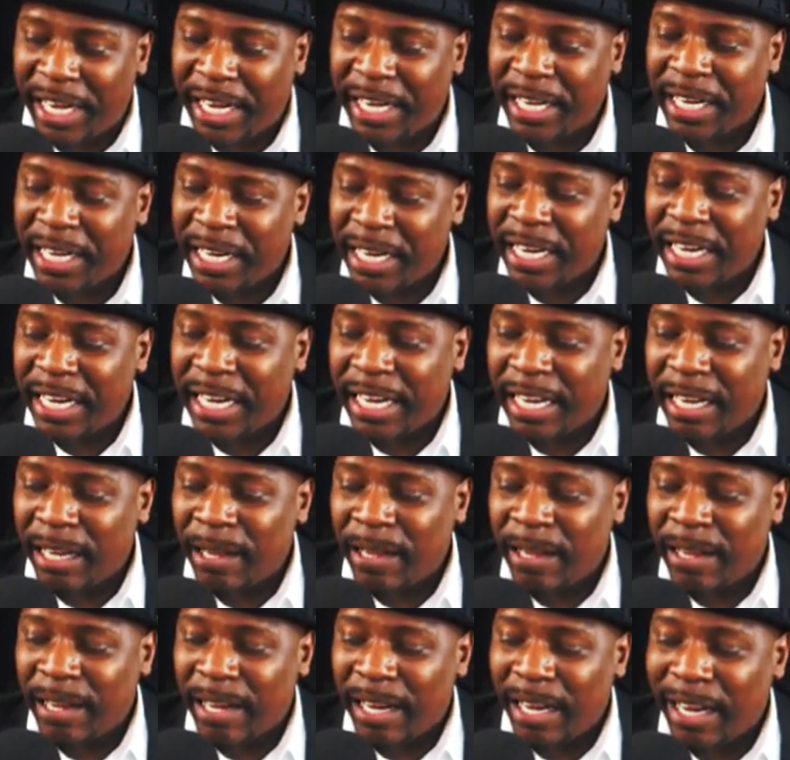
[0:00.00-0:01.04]

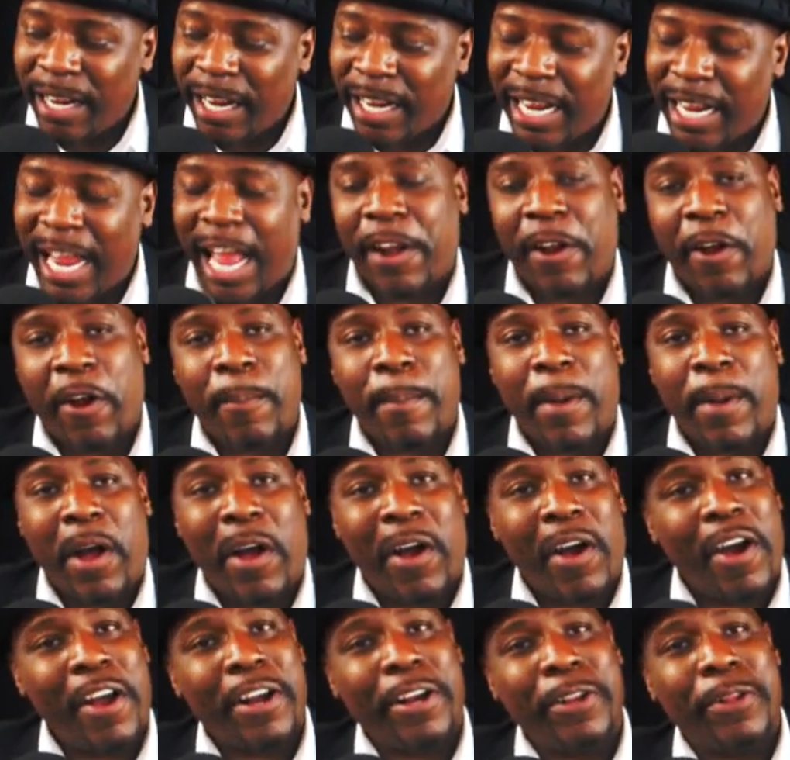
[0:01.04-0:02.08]
it kind of hurt my
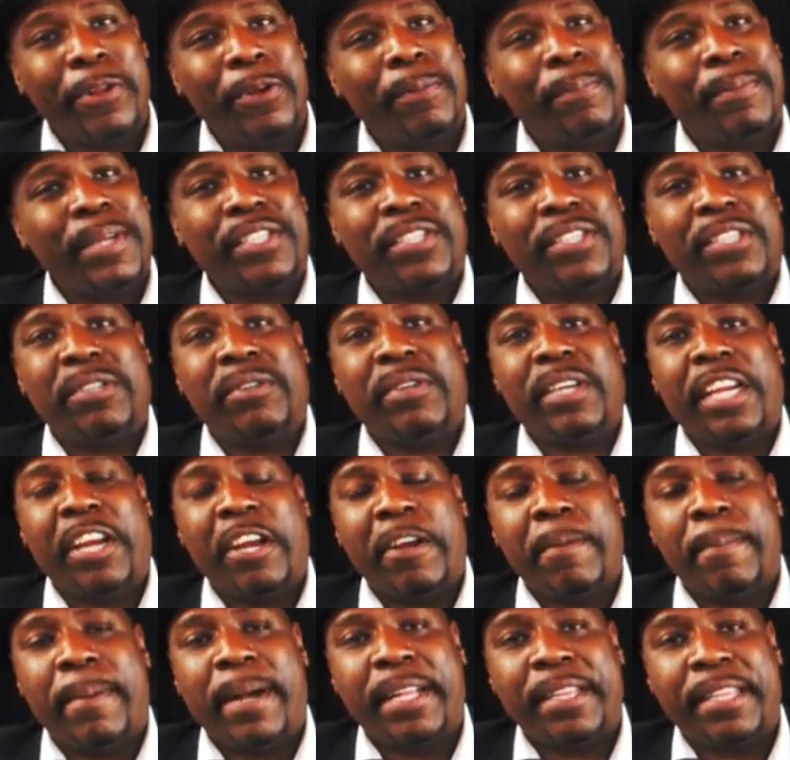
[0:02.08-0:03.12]
heart a little bit too to hear
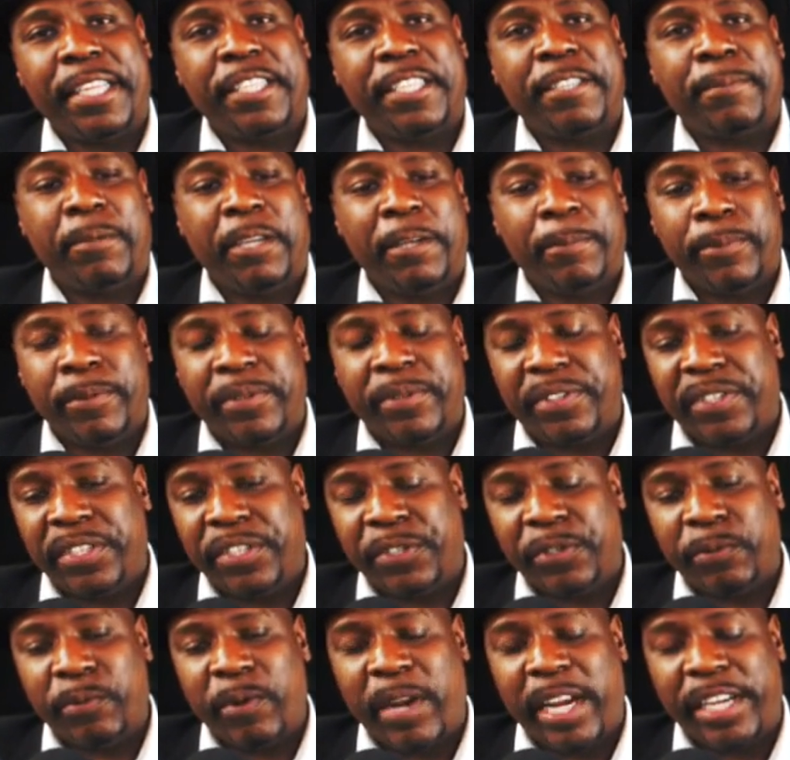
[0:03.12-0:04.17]
about these people's
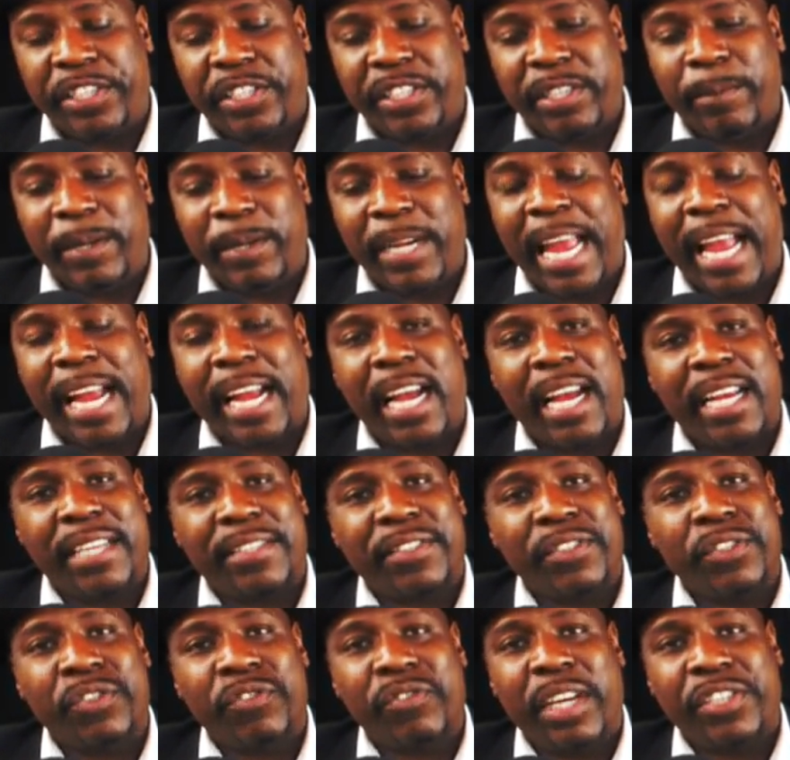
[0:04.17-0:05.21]
situation. We got
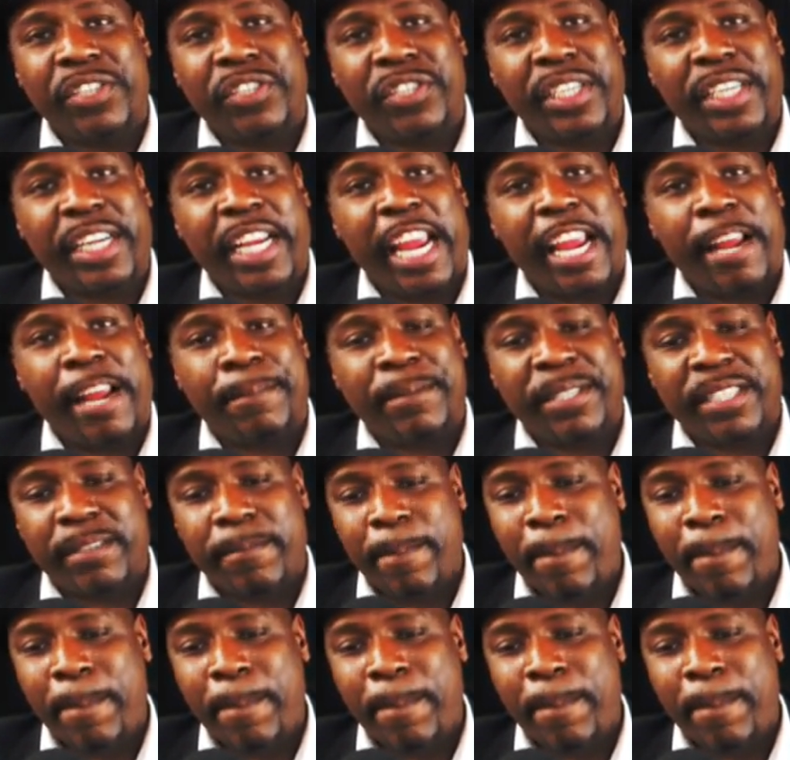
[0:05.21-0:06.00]
concentration camps.